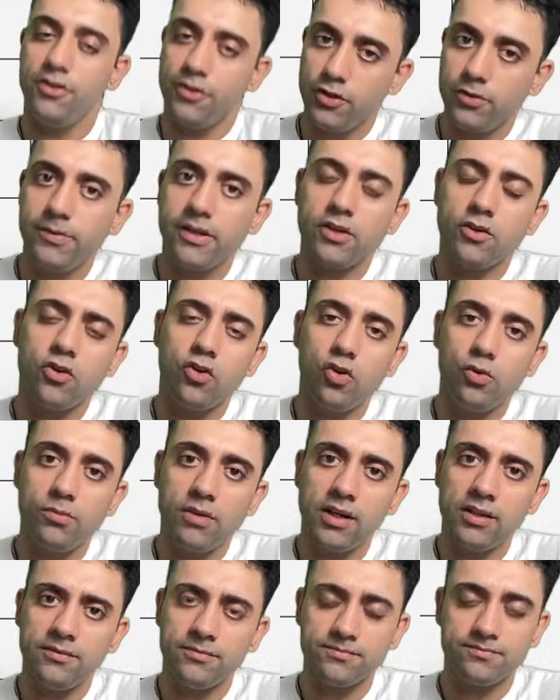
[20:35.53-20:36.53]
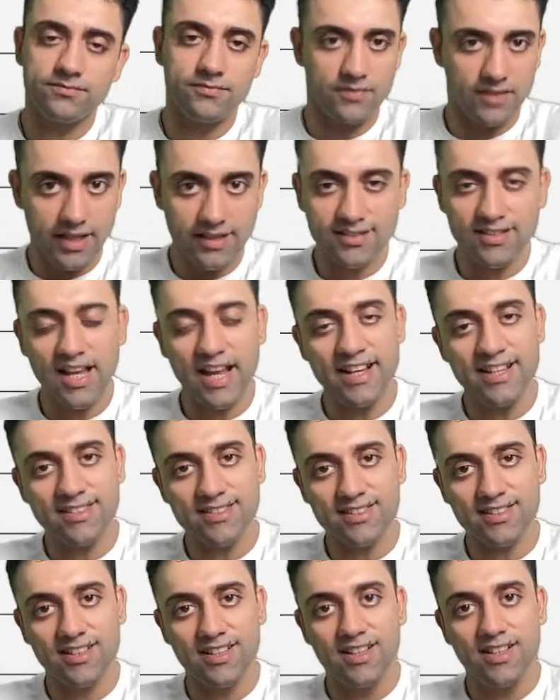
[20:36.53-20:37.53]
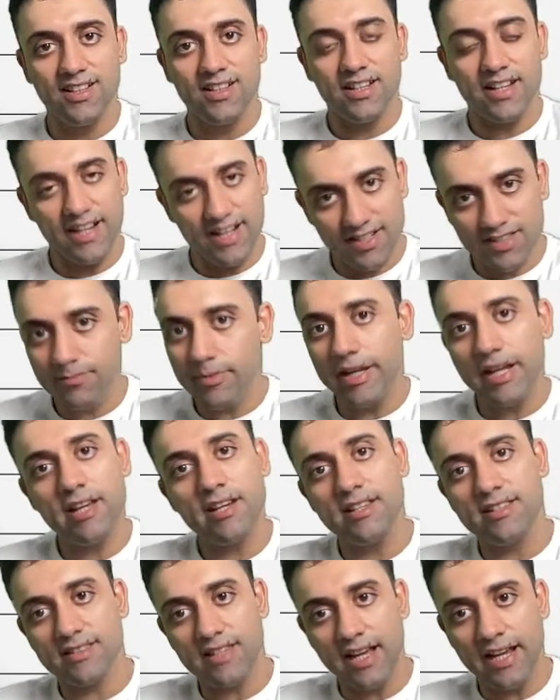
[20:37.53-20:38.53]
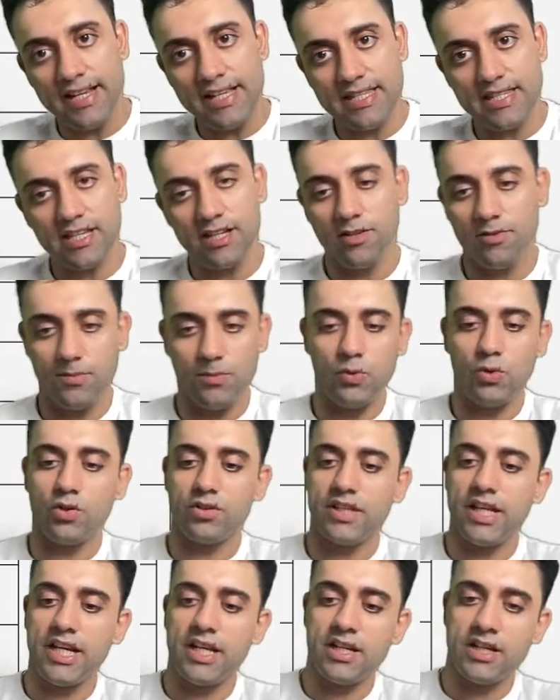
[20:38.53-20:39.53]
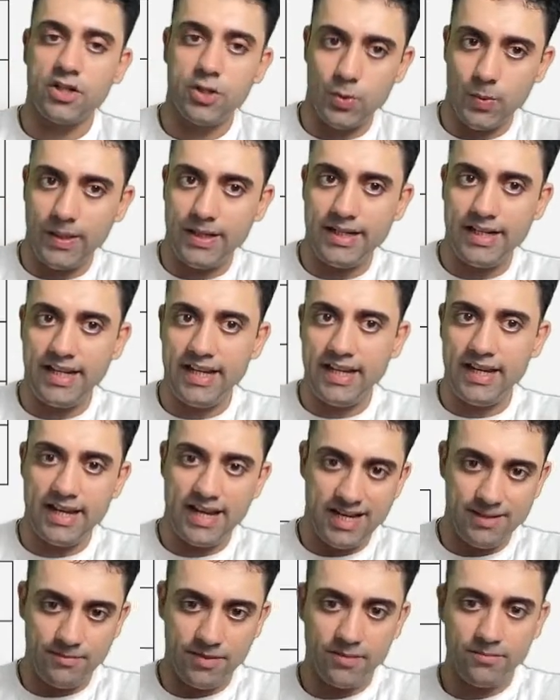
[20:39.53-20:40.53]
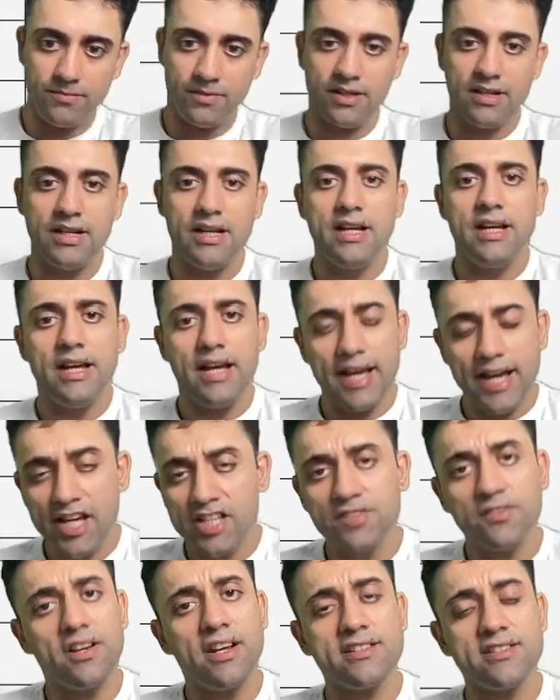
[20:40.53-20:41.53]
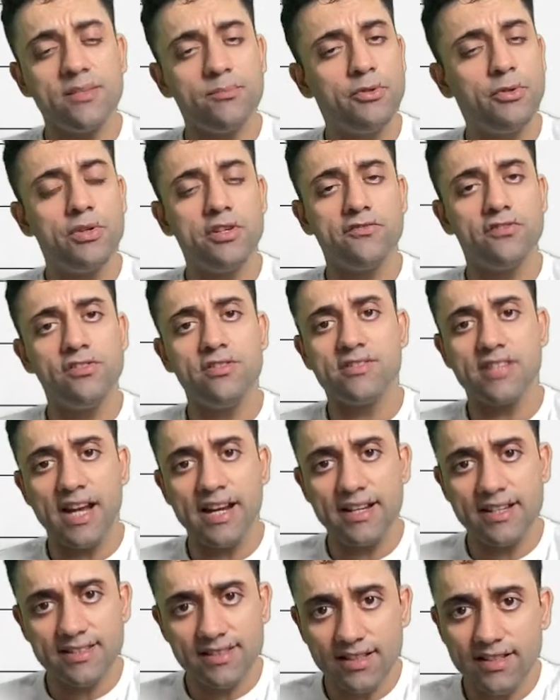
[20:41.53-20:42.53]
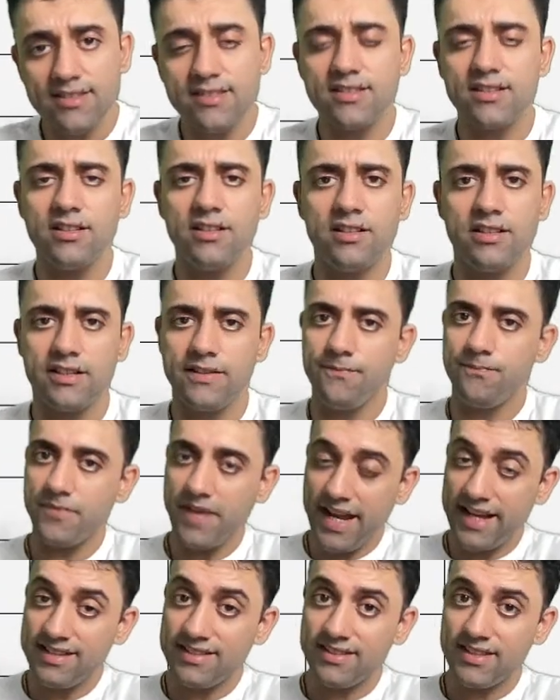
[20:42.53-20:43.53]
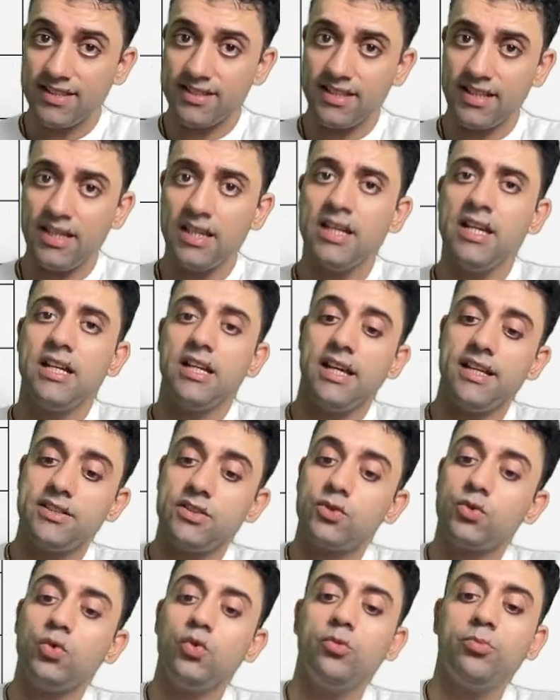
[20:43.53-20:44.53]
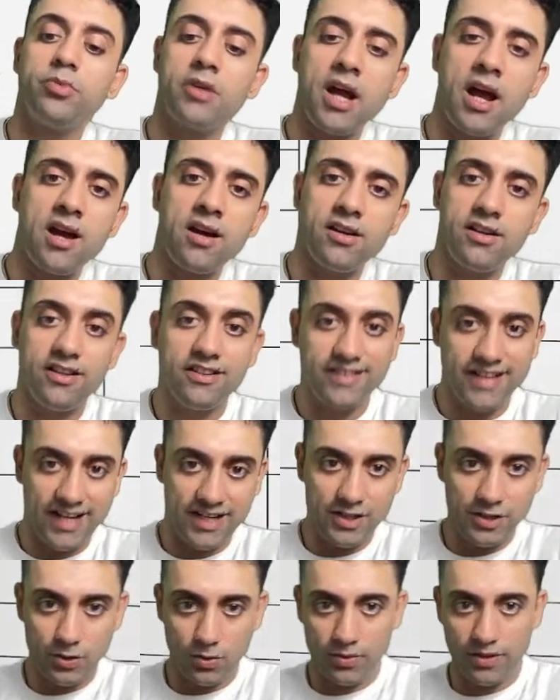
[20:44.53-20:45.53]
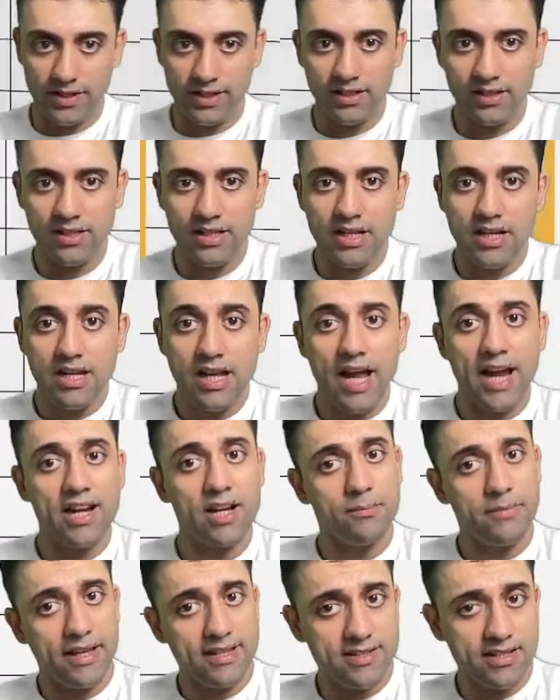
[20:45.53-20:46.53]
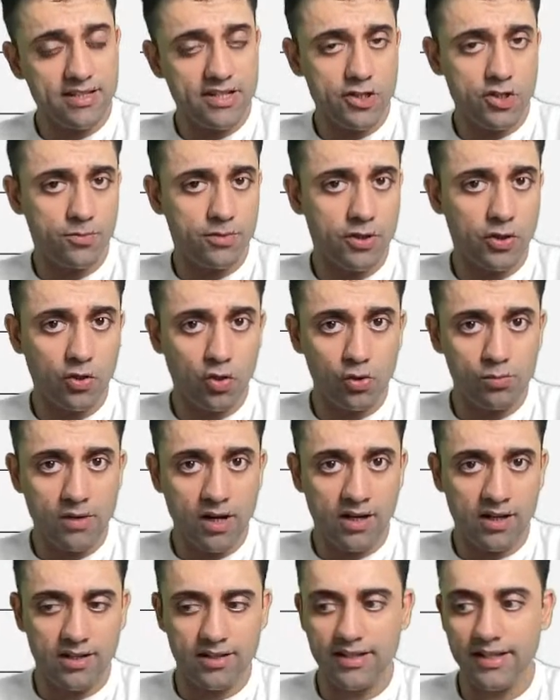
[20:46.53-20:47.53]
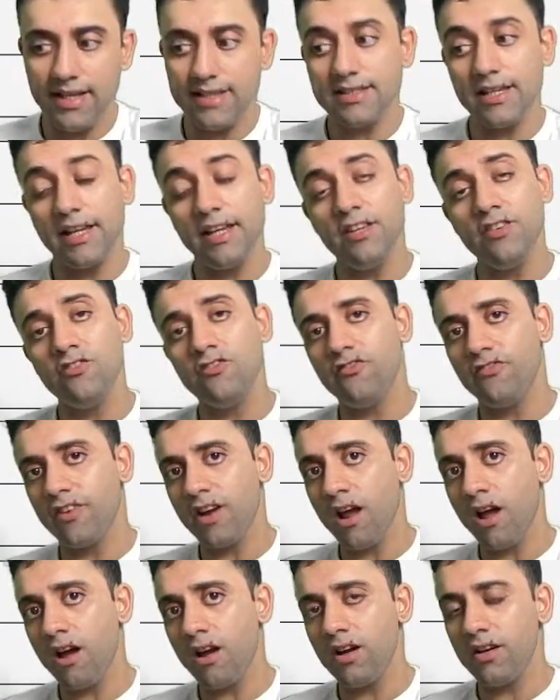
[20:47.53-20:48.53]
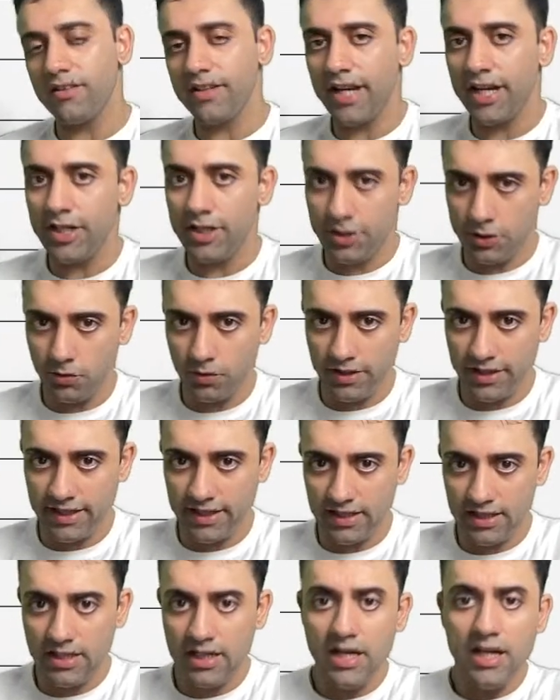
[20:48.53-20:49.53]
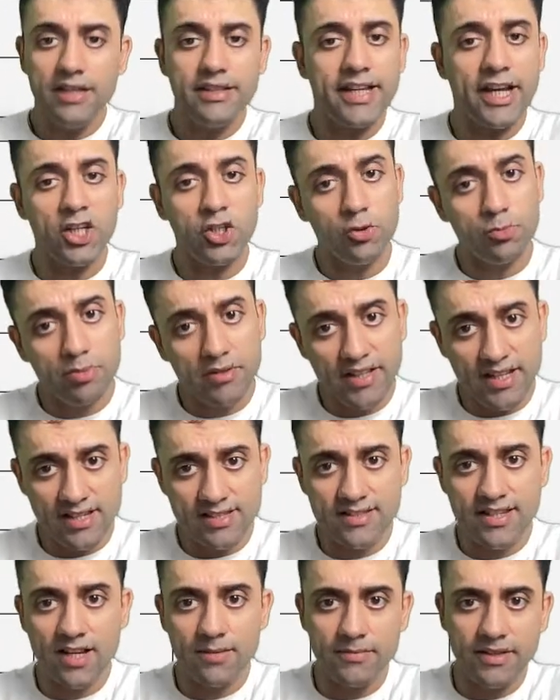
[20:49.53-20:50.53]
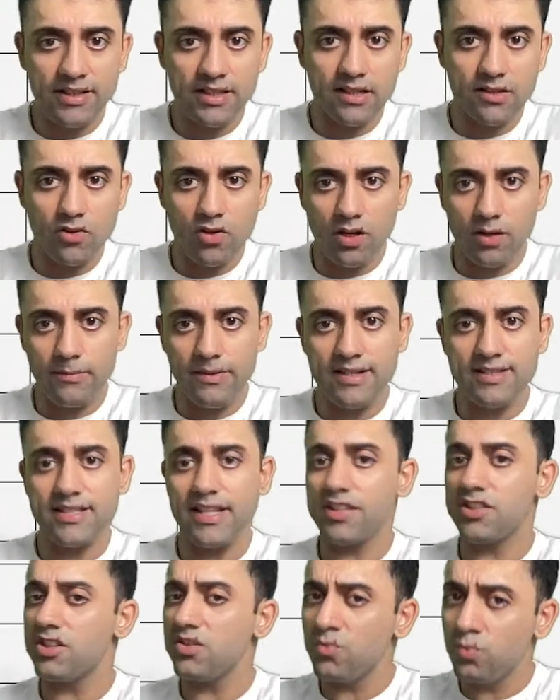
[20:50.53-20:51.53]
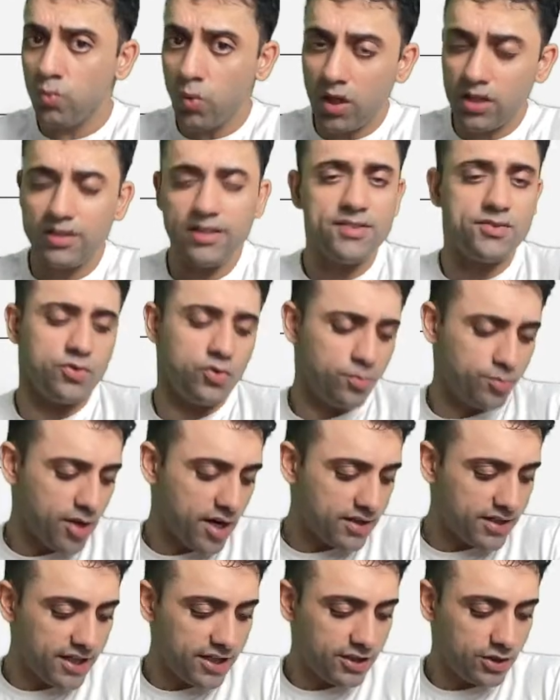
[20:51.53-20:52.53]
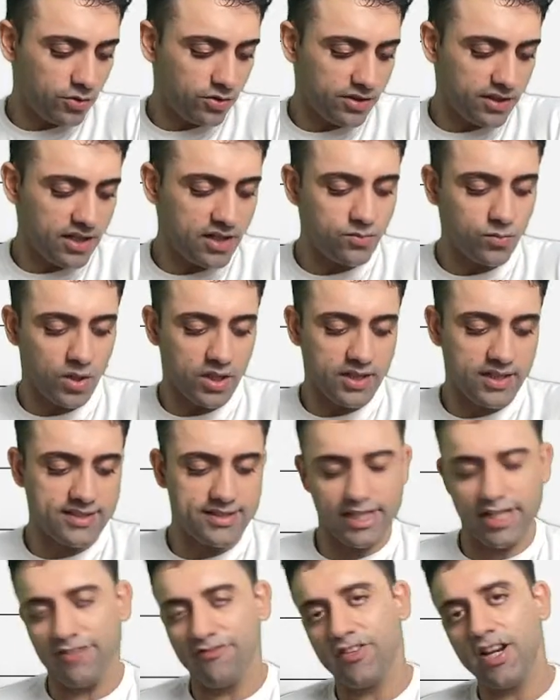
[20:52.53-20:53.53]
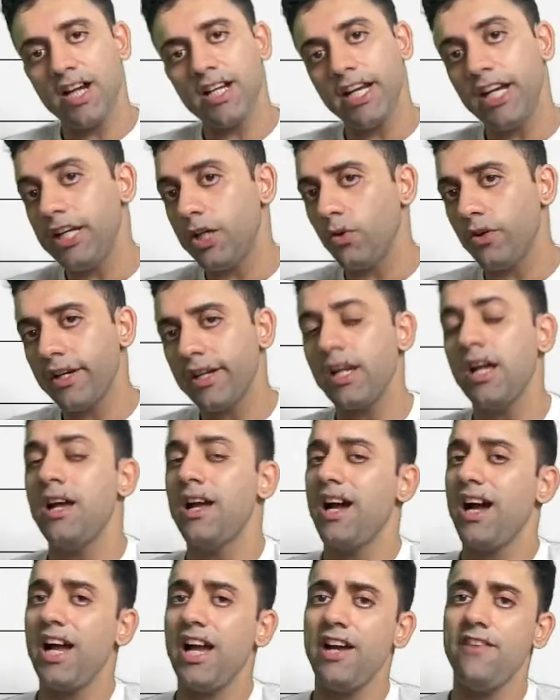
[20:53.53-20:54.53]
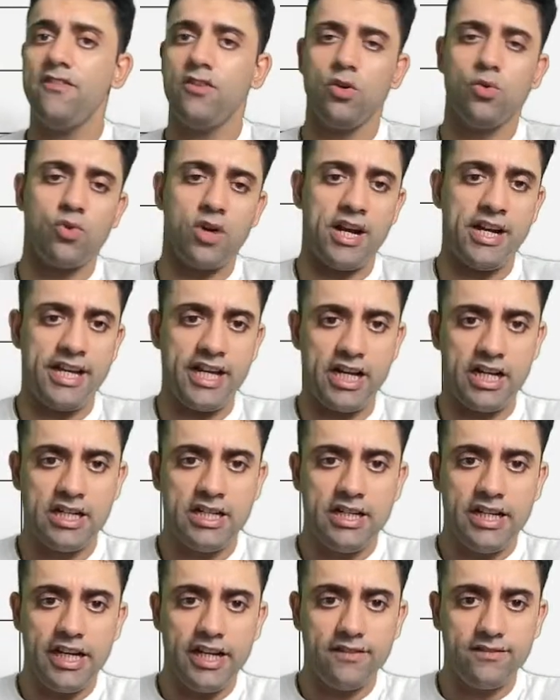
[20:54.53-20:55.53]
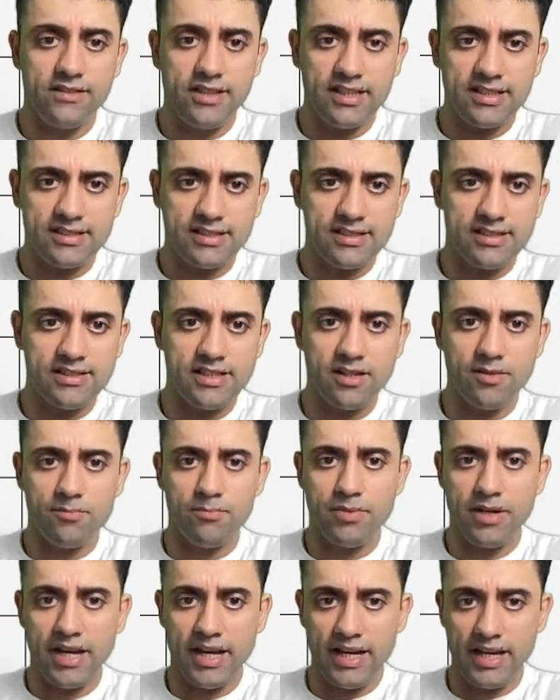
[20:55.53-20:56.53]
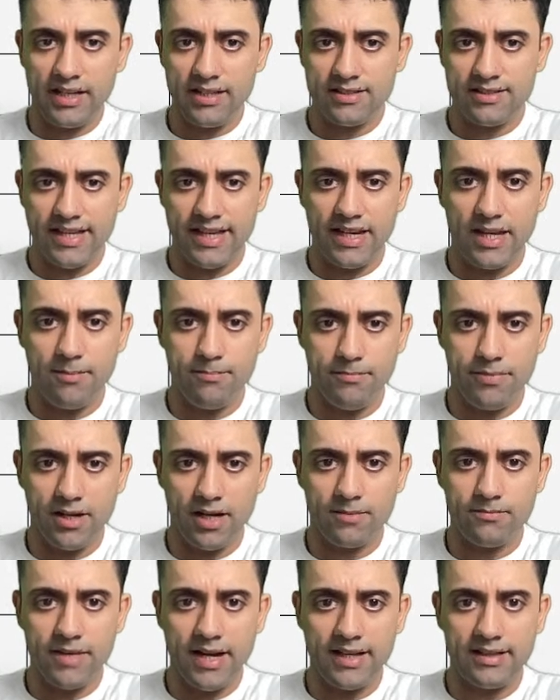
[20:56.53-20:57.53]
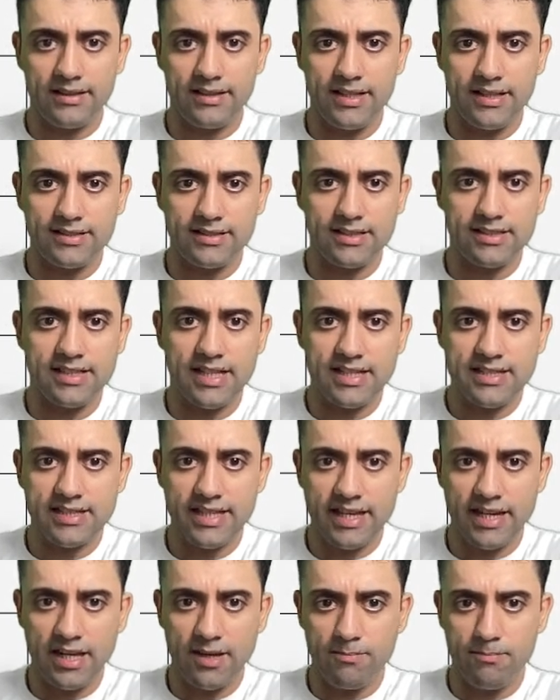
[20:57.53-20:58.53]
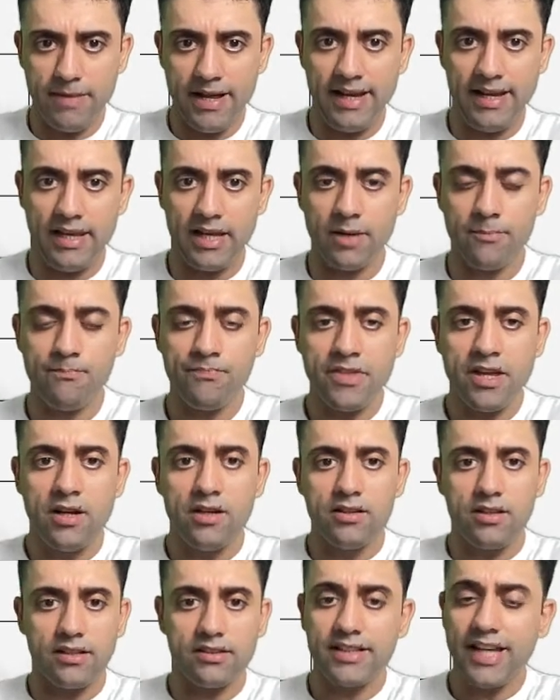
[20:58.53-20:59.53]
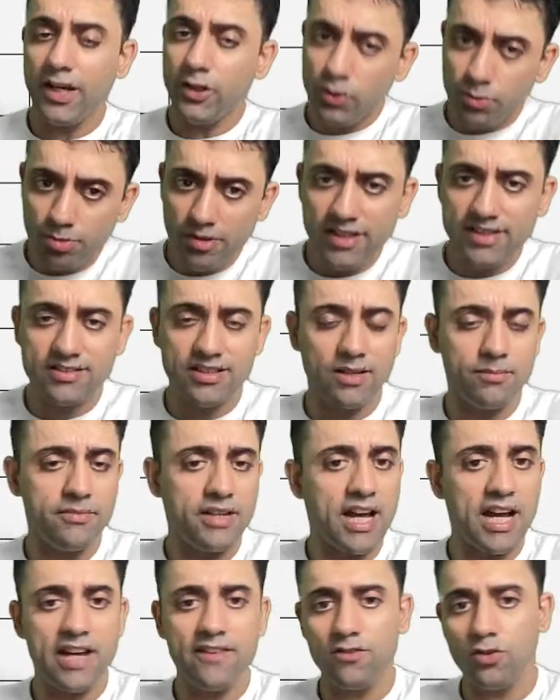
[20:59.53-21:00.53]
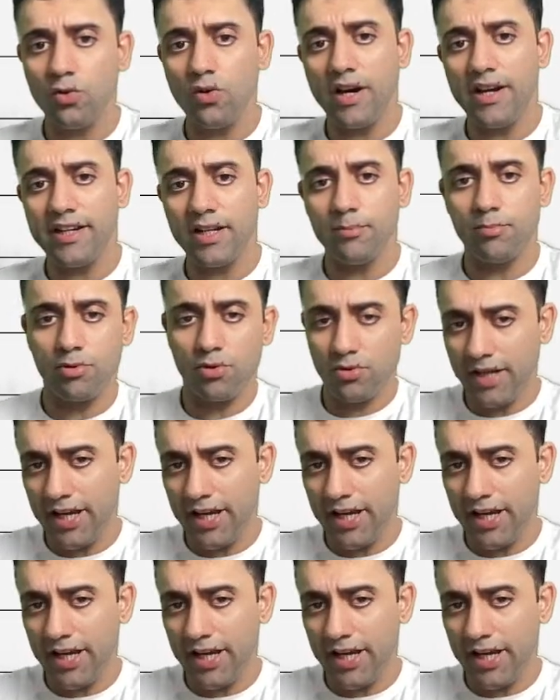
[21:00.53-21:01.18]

Tuberculoma, the size, it is bigger in size, more than 20 mm. As far as the beautiful site is concerned, NCC is supratentorial, and amazingly, tuberculoma is infratentorial. Can you please tell me in the comment section what is supratentorial and what is infratentorial? I have no idea. If this is the brain, cerebrum, and this is the cerebellum, can you please tell me? I have no idea, bro.